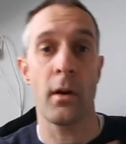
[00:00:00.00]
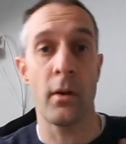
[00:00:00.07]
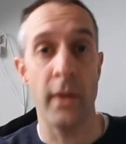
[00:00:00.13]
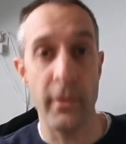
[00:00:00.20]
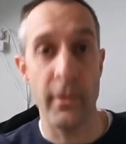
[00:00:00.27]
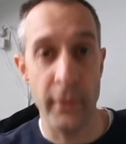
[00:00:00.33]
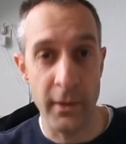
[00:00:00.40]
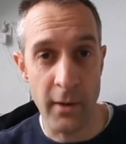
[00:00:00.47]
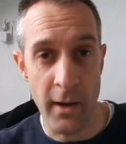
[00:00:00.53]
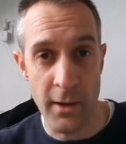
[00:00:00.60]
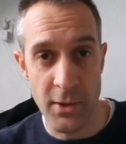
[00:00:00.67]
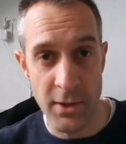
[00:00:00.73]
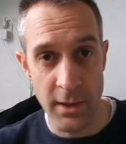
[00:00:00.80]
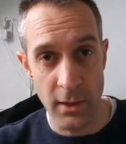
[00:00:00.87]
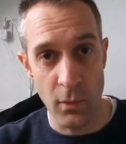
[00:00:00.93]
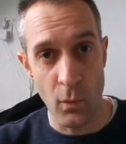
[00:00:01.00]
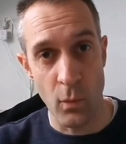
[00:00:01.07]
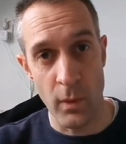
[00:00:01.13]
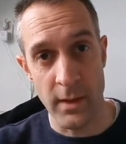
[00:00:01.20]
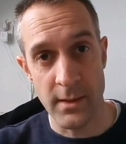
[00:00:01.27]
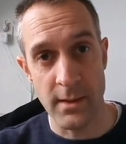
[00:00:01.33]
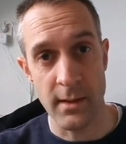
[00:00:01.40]
or every country
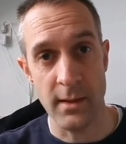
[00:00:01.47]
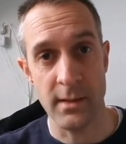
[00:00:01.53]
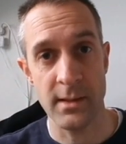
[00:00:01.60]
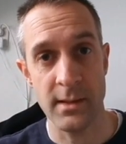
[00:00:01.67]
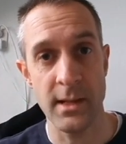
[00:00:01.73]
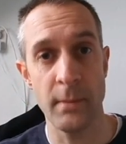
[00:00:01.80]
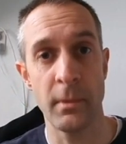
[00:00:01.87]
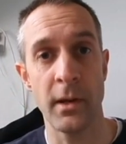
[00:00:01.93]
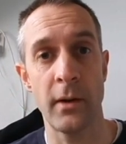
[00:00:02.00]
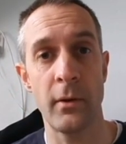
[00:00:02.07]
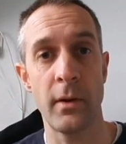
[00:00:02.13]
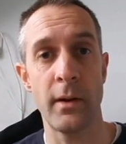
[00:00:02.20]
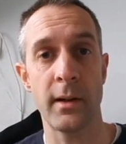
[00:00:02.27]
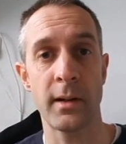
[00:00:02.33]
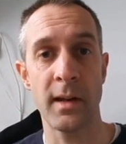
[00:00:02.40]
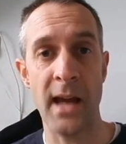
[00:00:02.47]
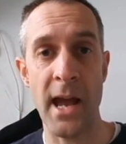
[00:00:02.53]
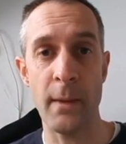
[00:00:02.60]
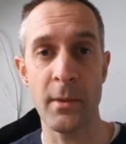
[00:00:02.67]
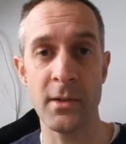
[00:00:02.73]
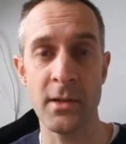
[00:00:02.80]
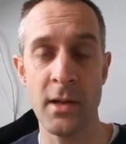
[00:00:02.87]
with a similar
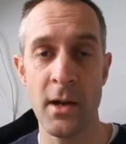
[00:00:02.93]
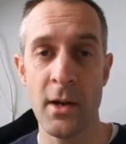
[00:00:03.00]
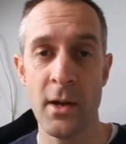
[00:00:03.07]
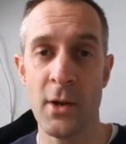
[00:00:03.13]
climate.